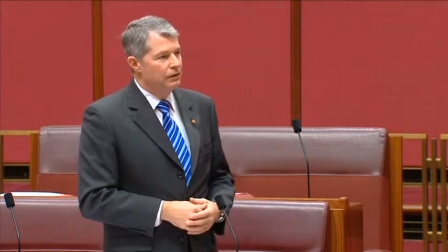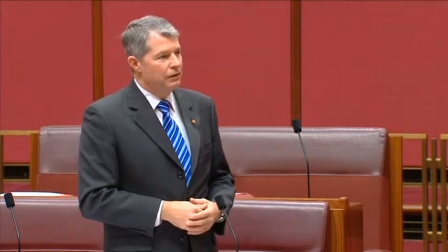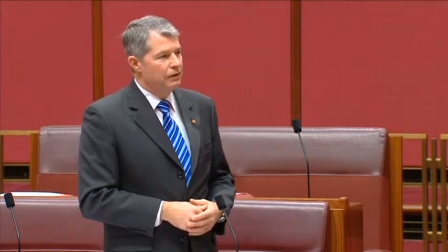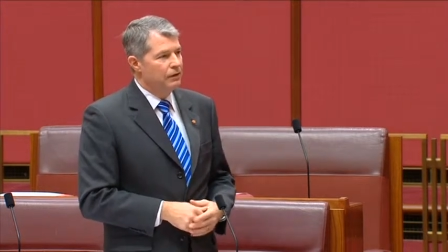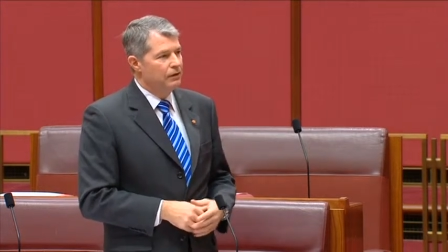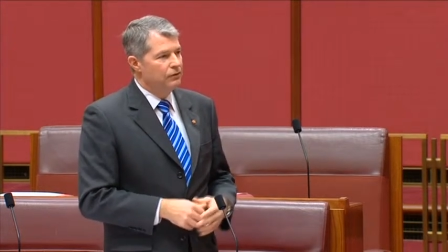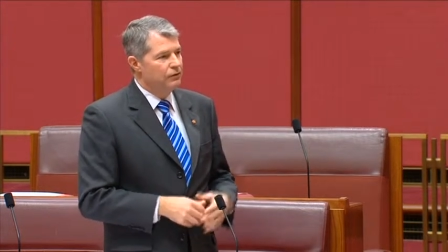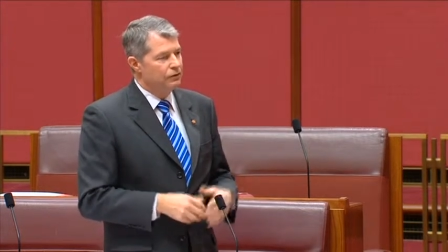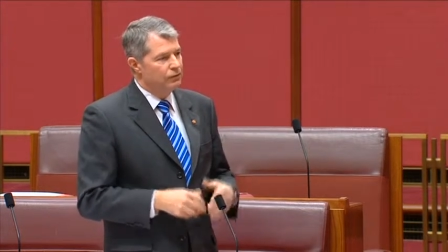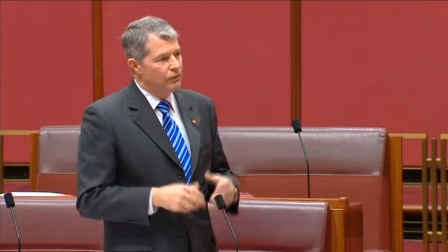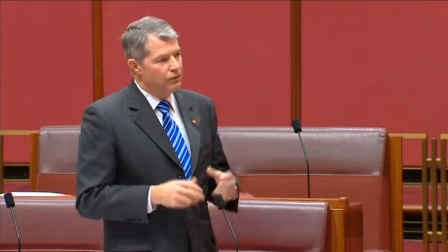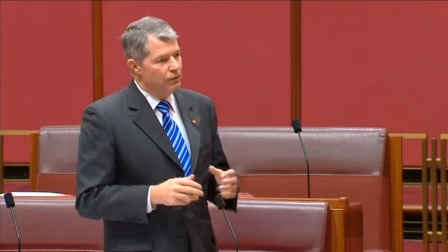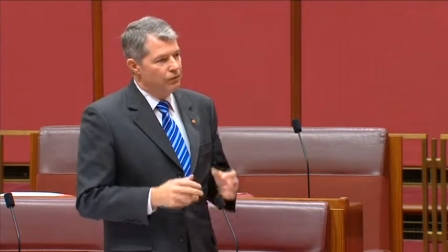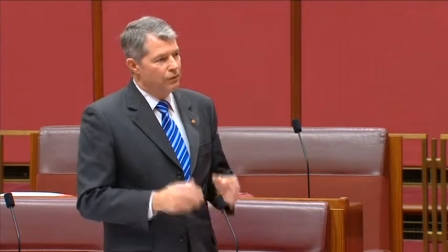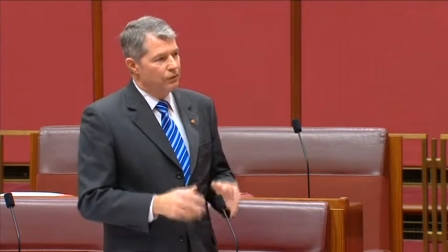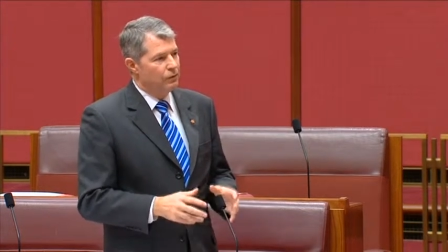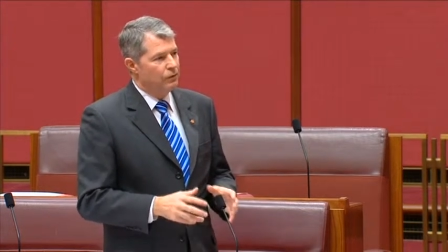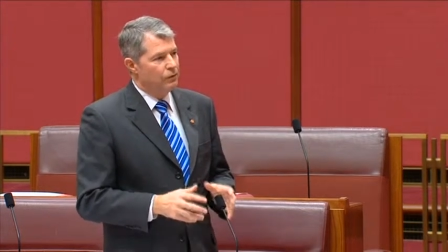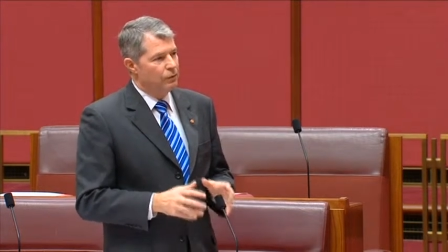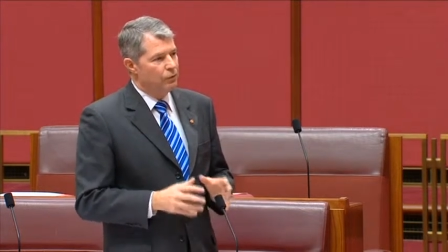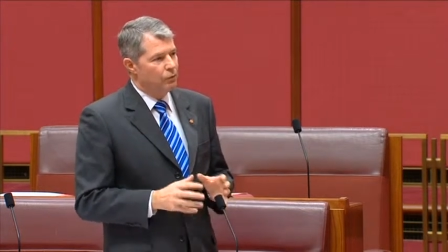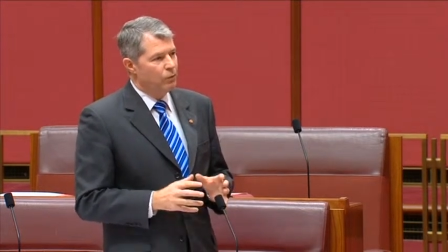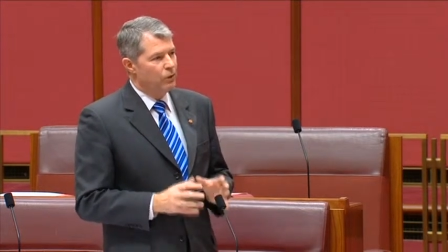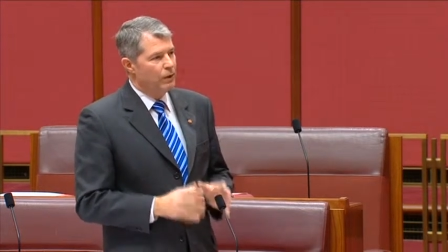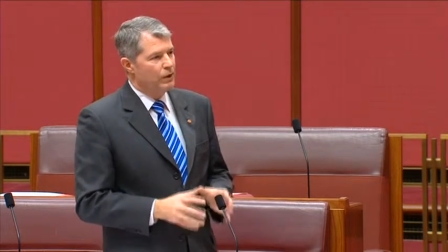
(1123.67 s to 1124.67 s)
it's
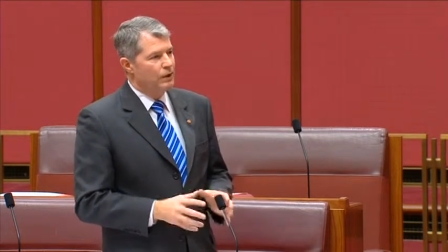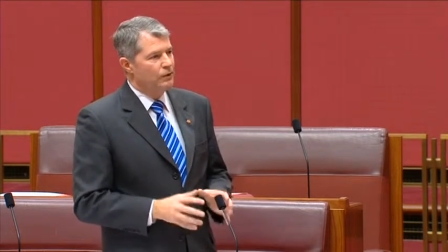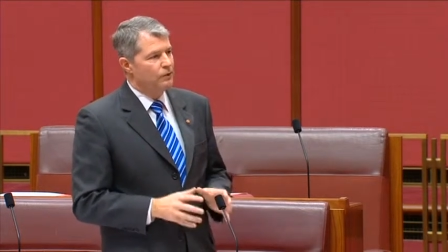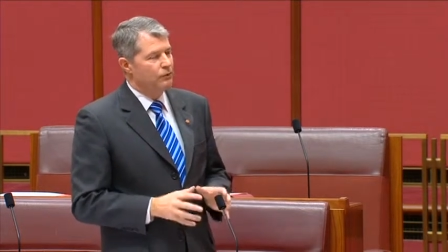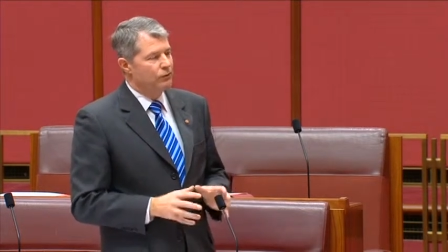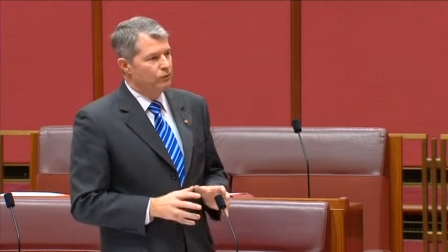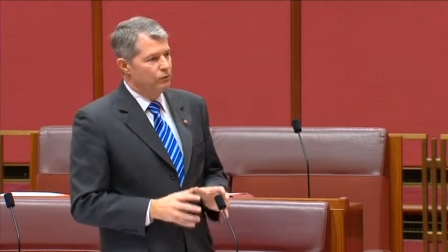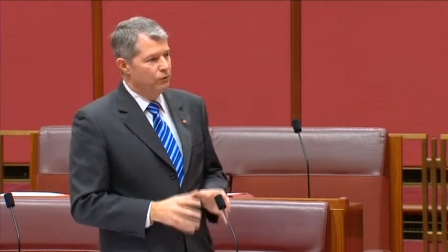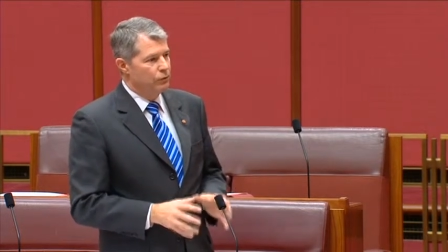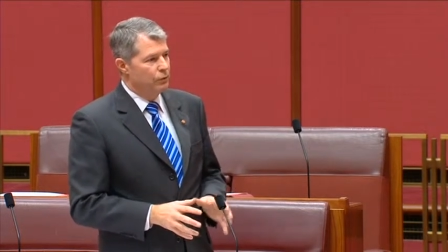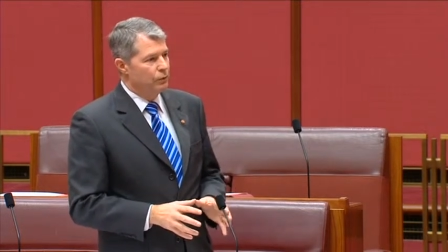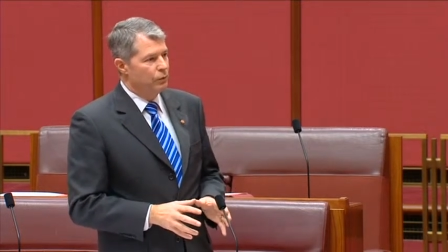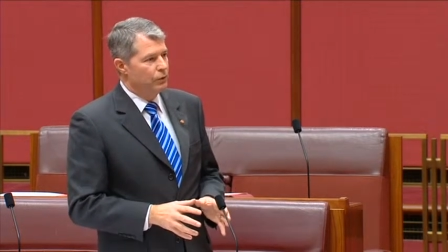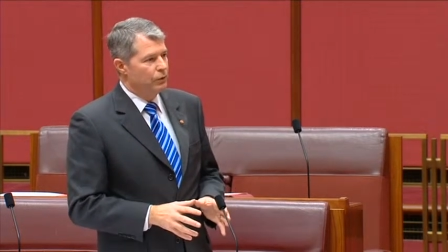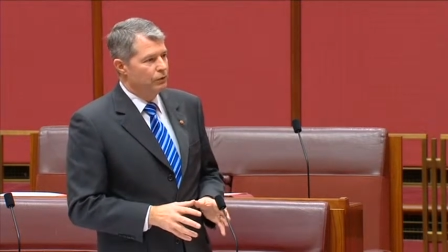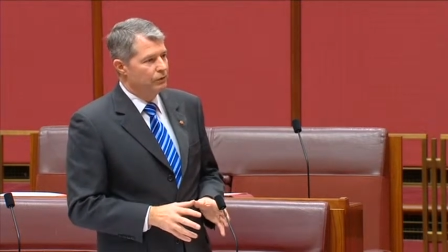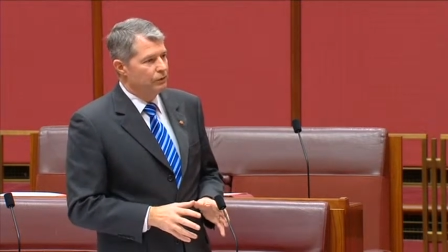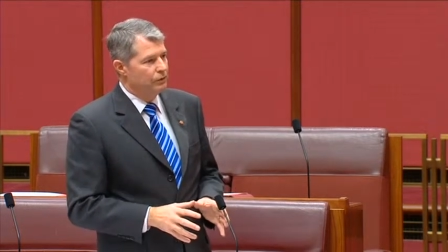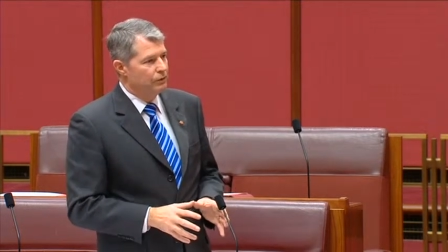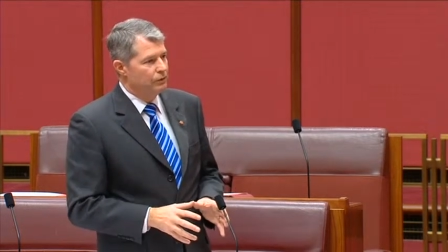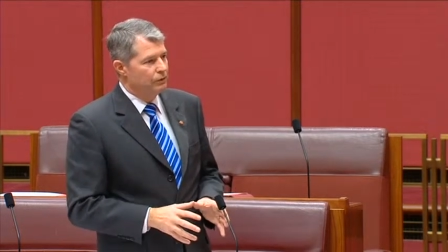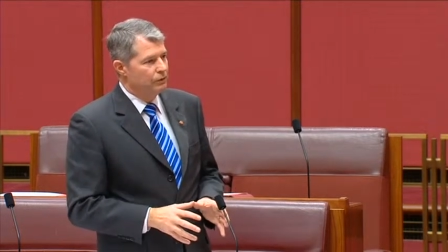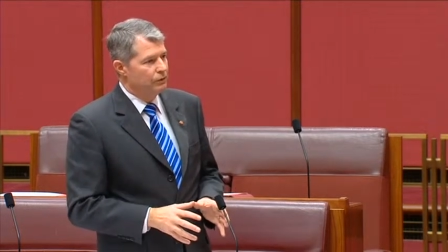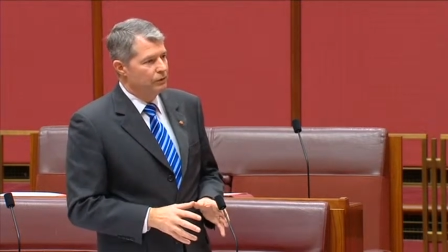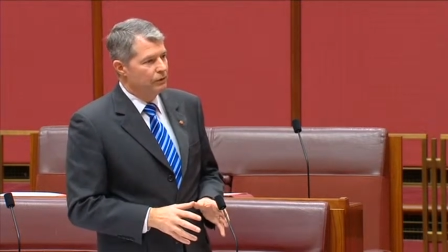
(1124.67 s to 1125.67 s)
not the way to do
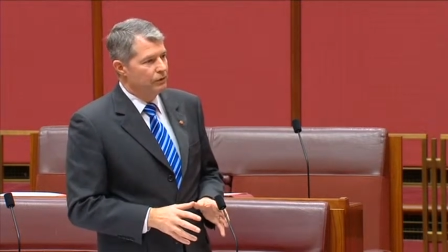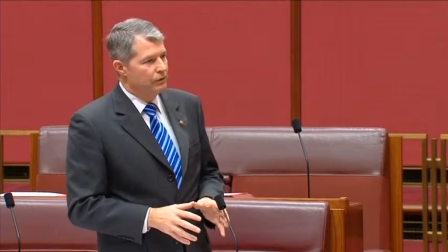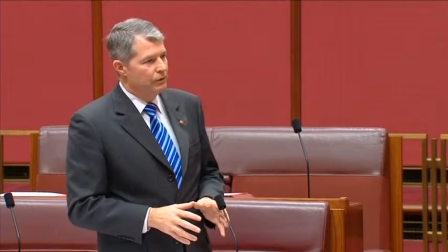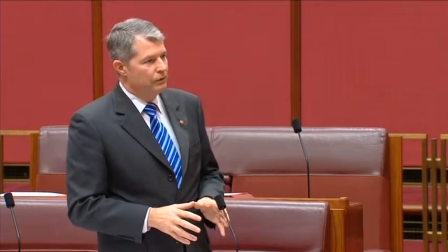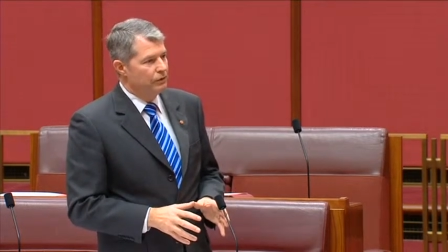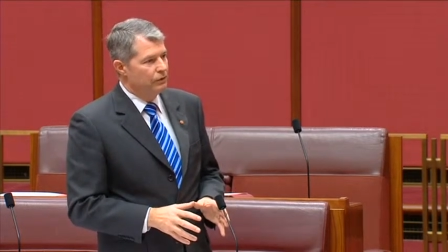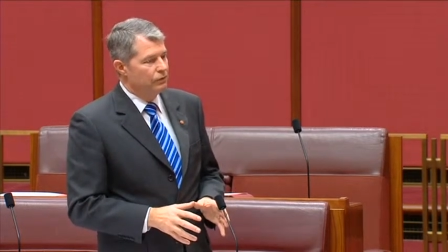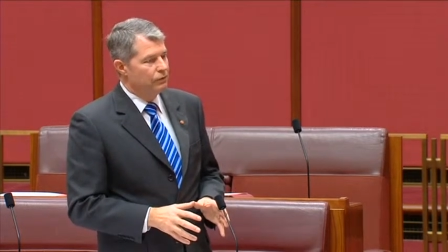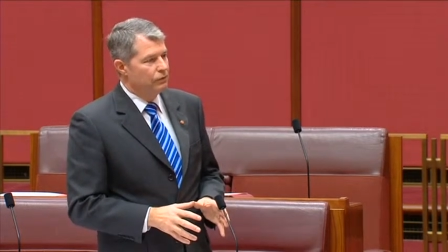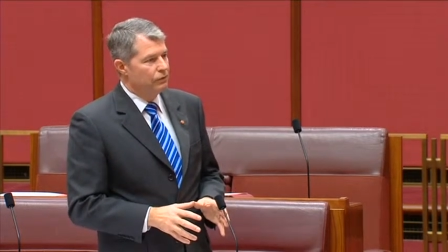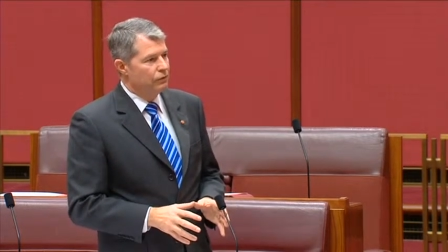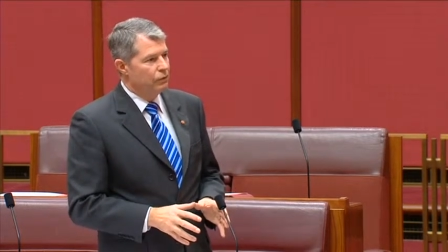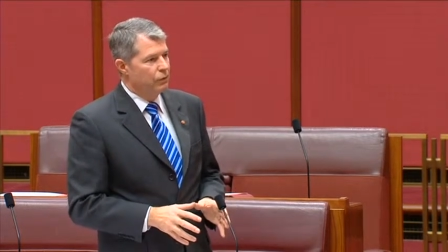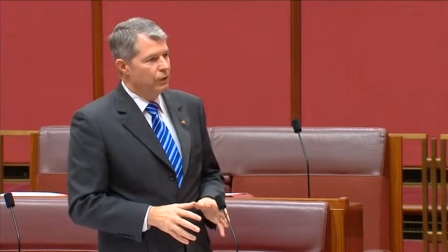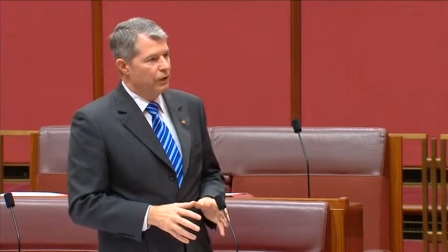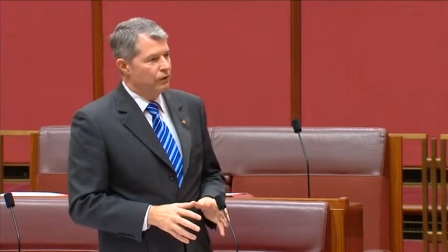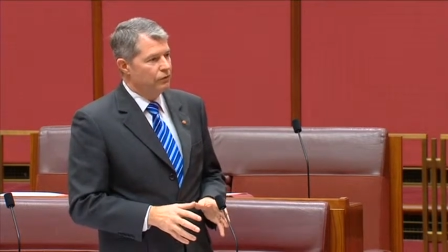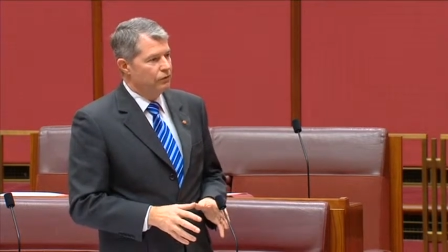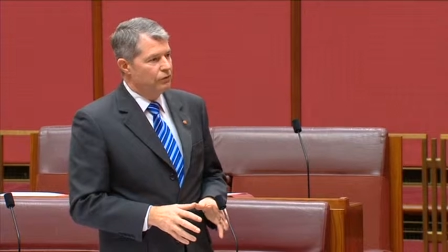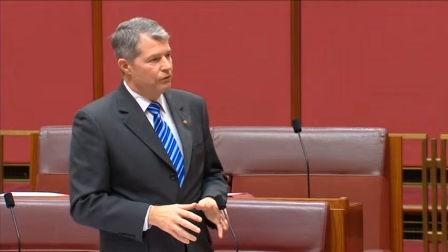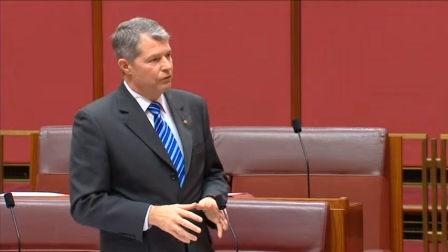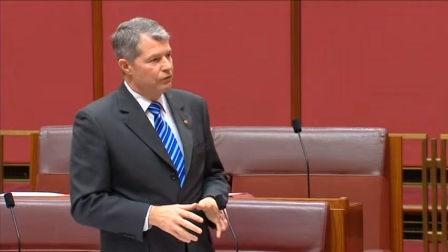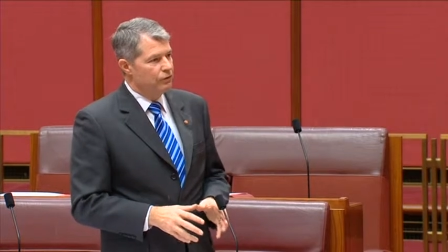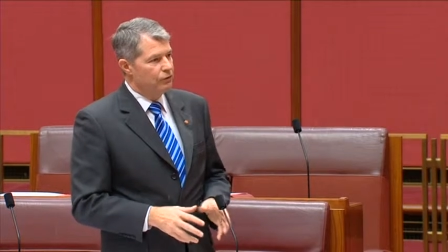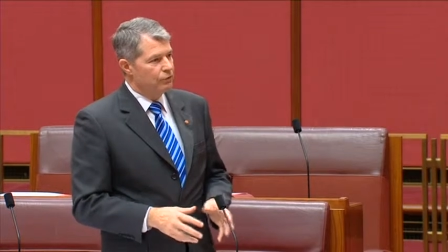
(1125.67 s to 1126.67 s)
it, to
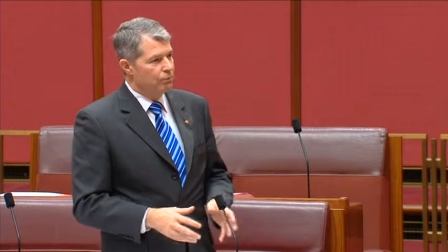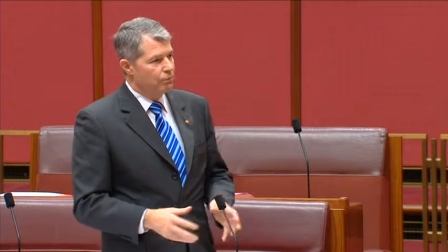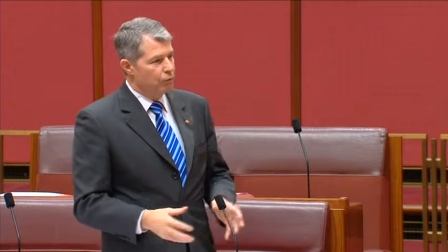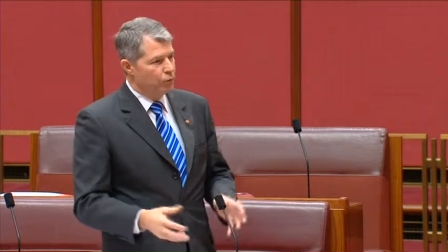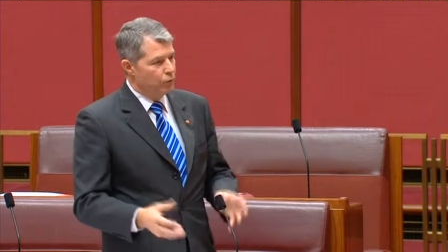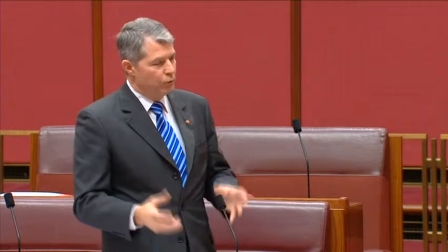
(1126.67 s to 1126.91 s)
actually just